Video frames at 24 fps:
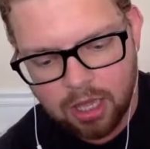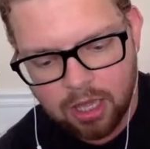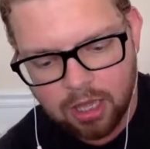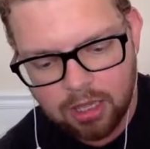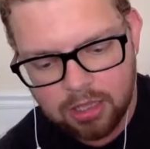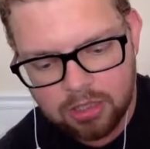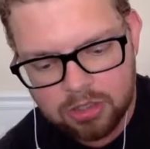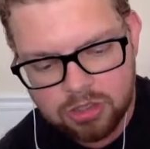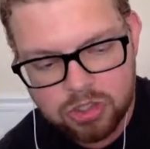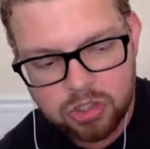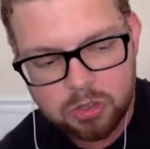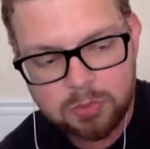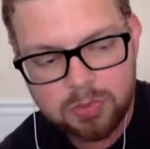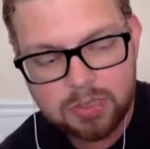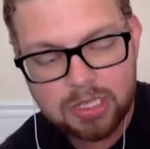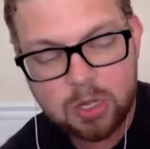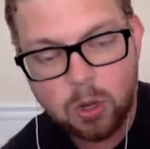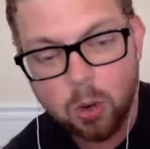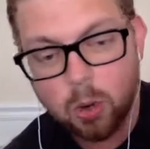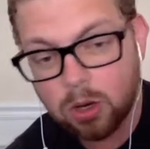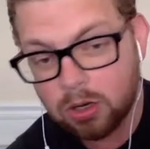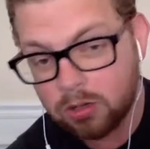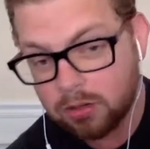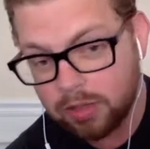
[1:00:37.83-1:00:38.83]
should be
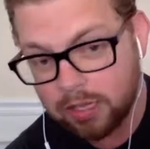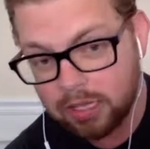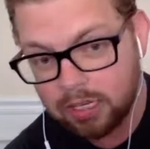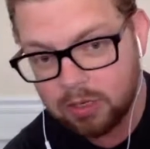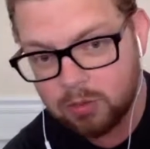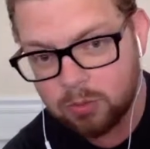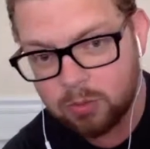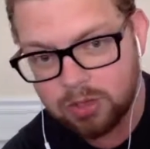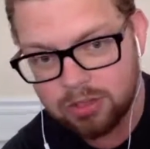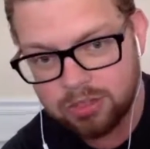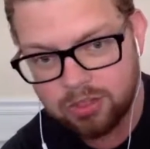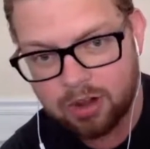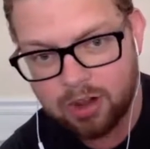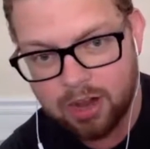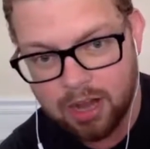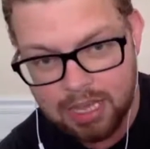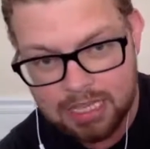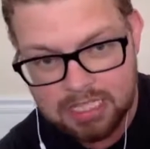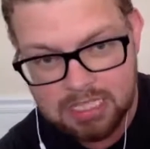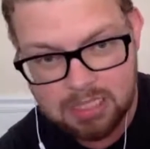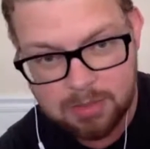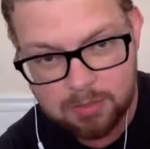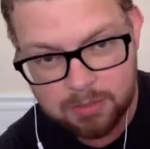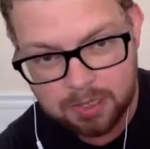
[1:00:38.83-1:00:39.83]
correlated with our
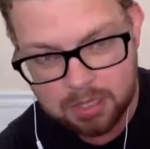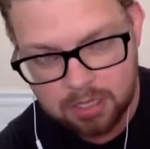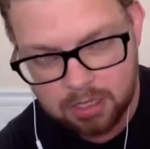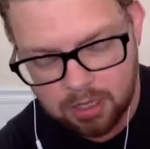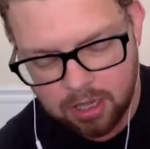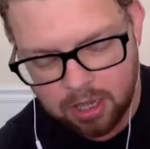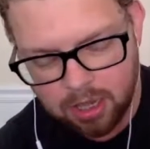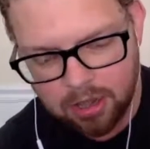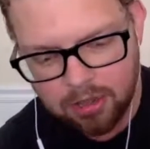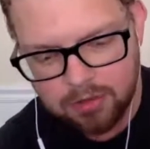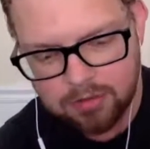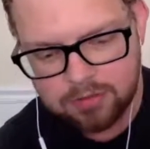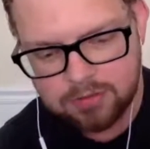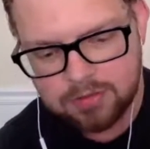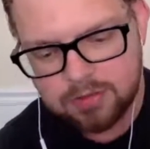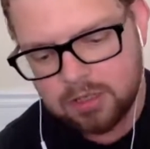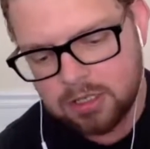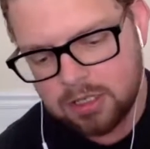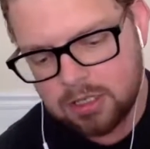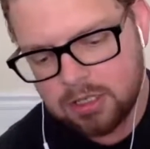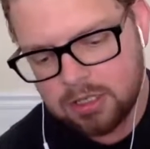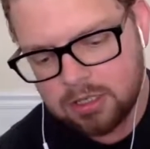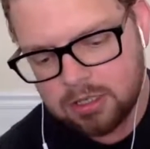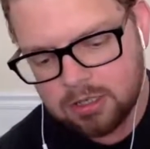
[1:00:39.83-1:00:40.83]
estimate of
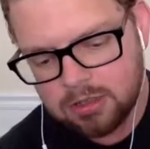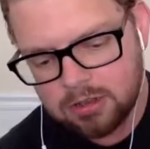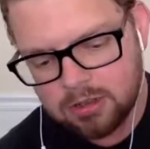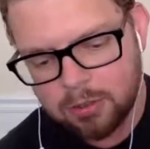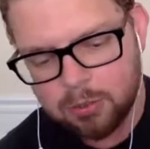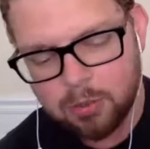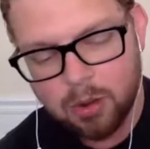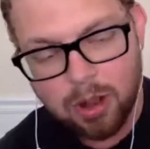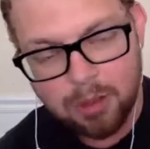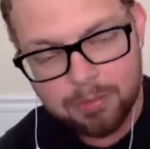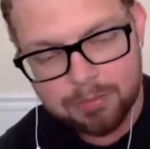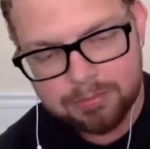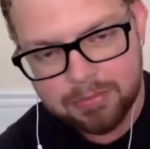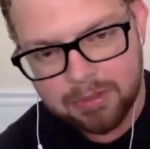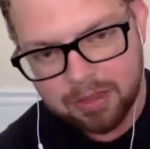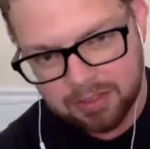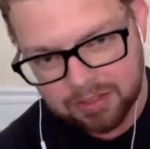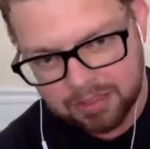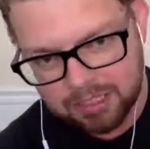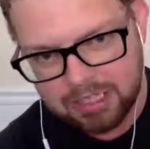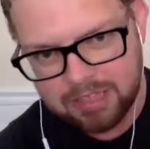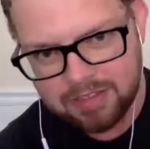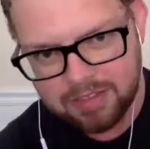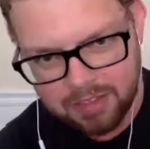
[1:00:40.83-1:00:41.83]
the
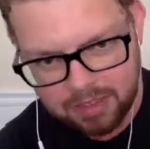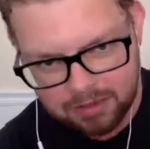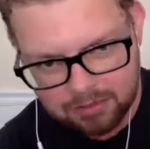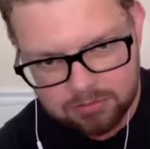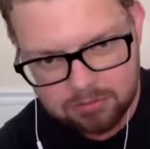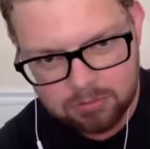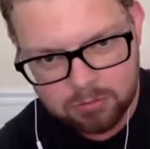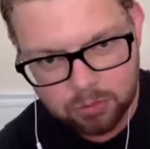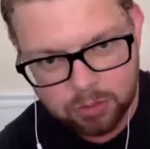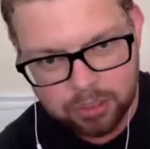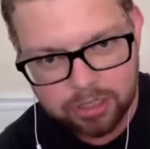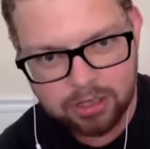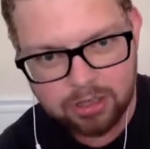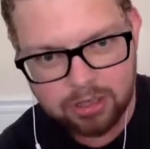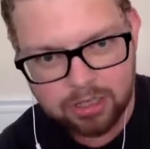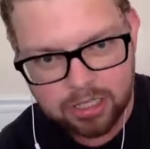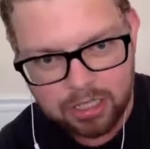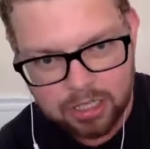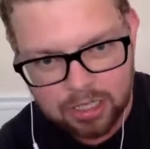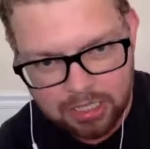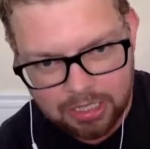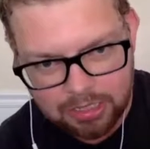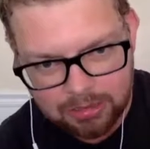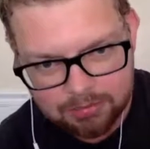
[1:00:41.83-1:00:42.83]
probability that we're
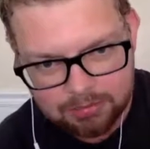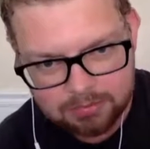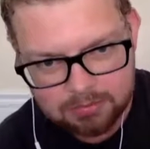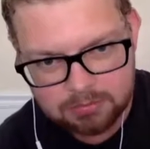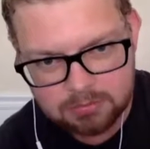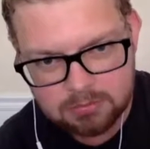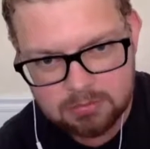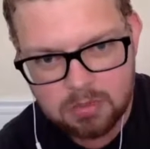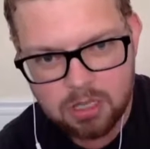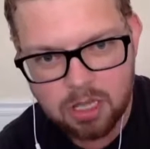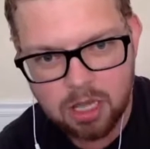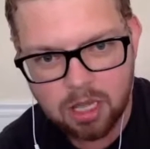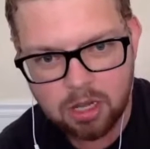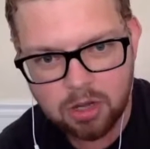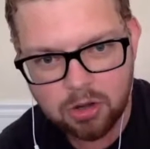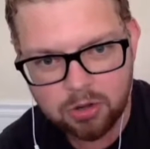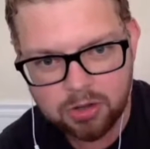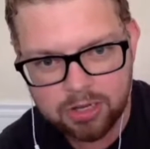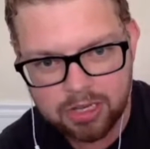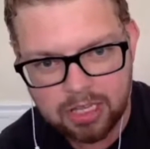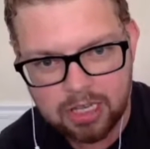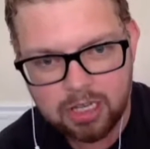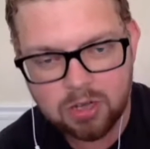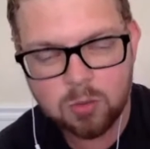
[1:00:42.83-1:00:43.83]
in a
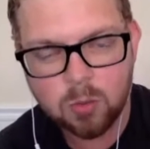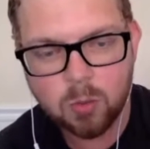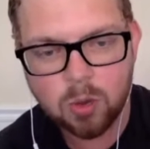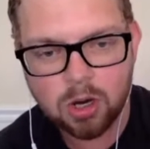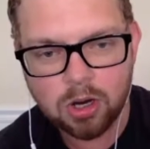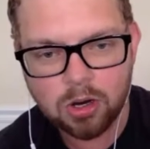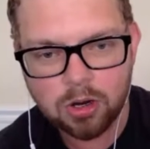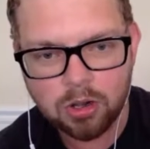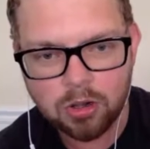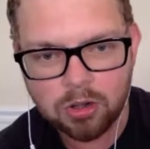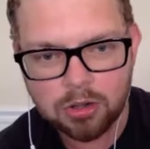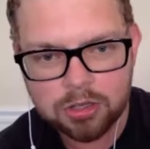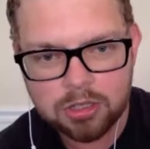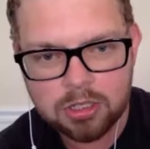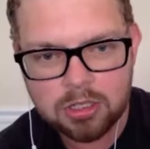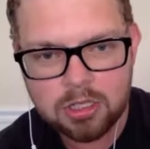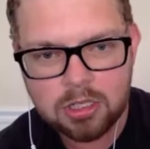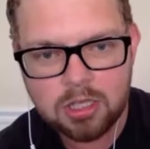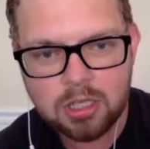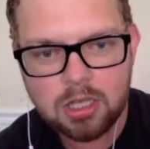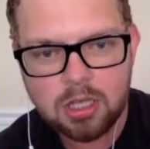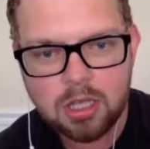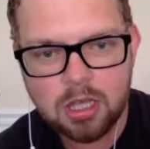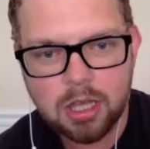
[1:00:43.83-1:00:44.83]
created world,
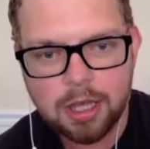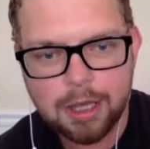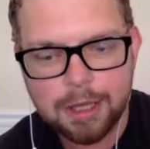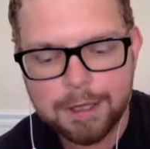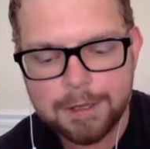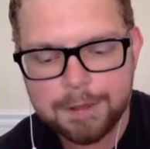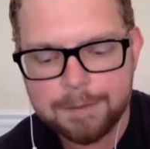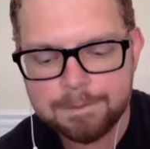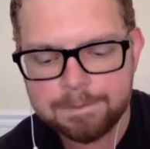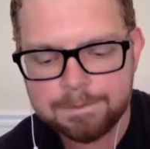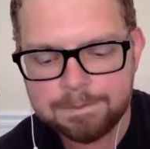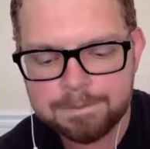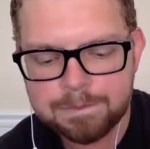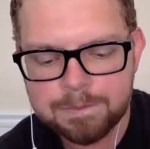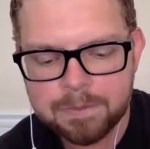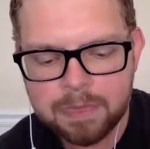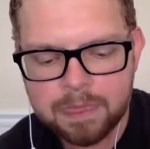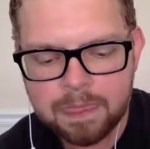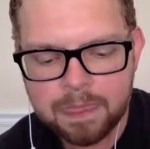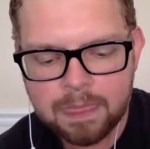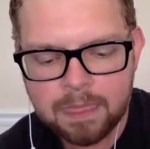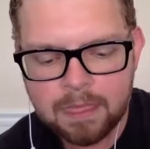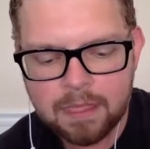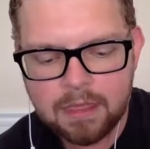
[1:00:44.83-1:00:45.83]

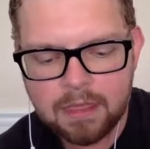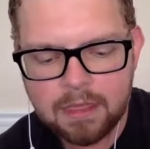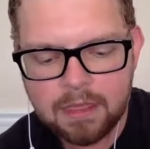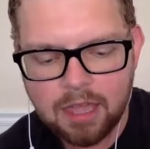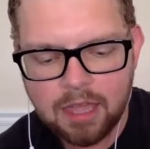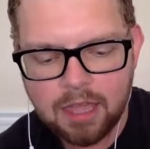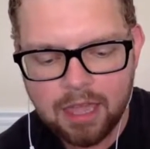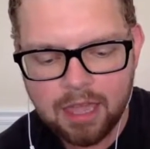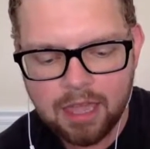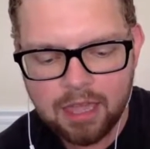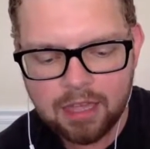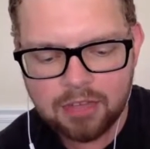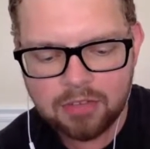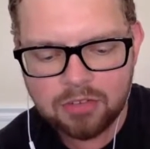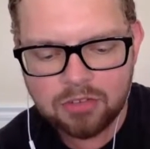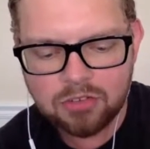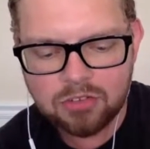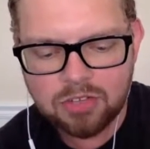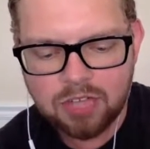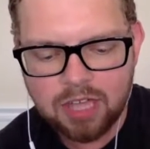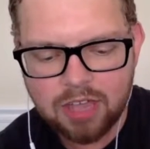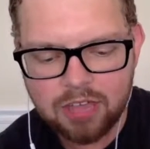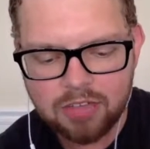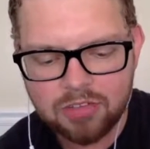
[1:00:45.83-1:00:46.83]
and
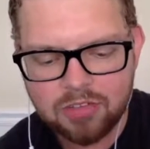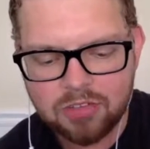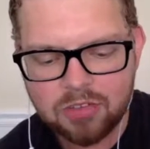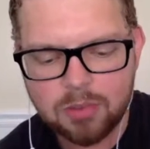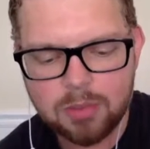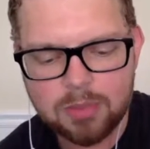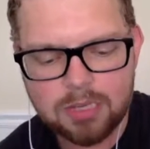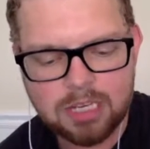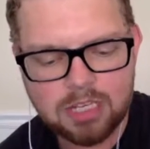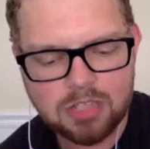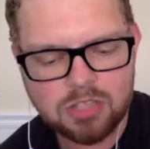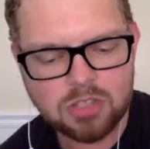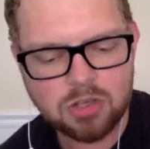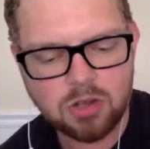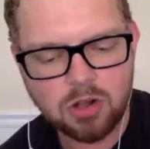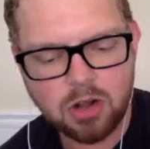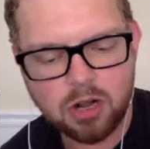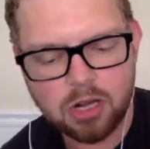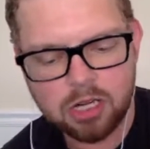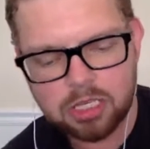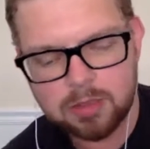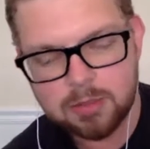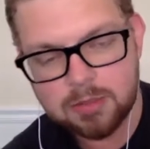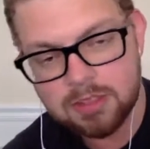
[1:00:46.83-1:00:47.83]
has some additional
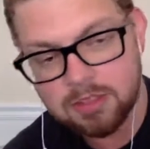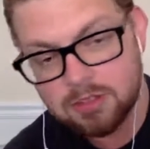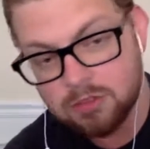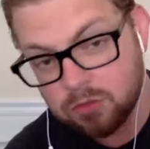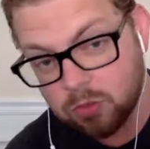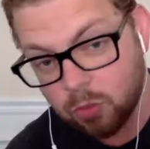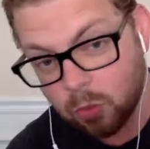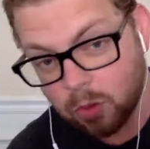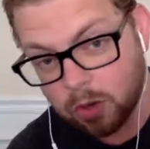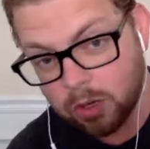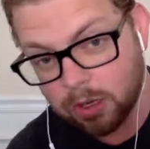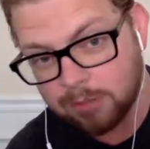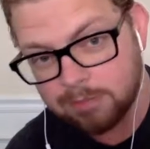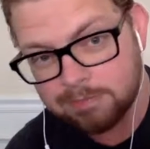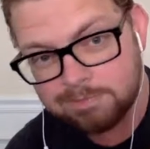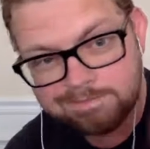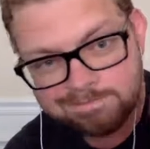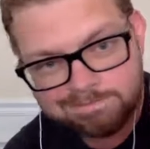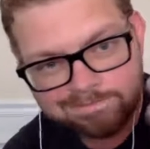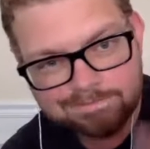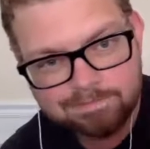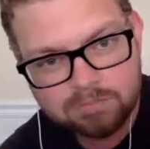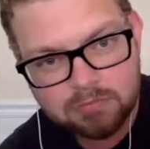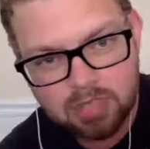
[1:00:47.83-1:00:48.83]
arguments for
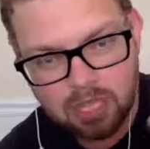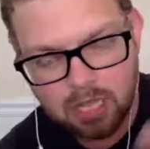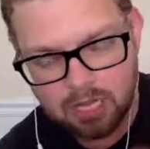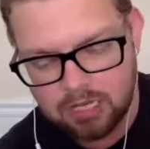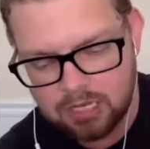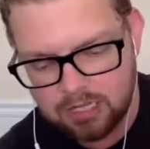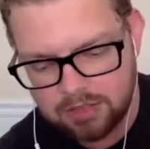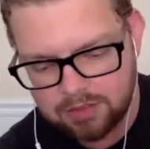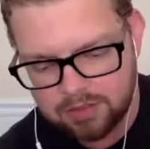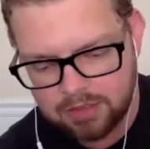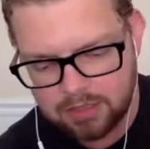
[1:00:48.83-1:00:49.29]
the idea